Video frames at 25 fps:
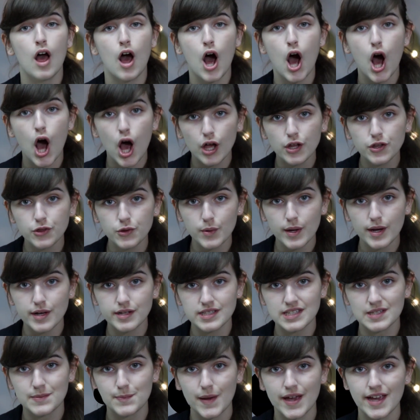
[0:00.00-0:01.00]
All
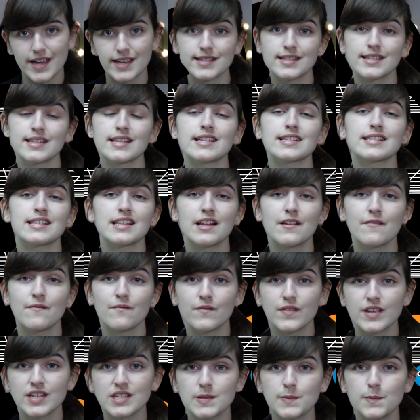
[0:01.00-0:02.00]
throughout space is an
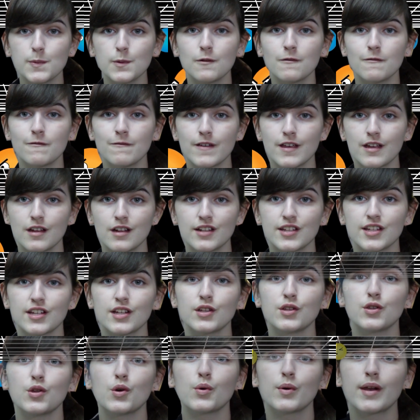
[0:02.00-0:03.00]
invisible field
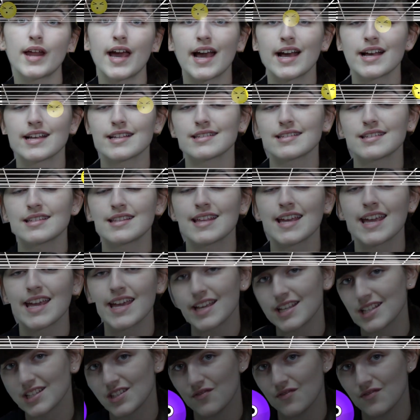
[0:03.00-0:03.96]
known as the Higgs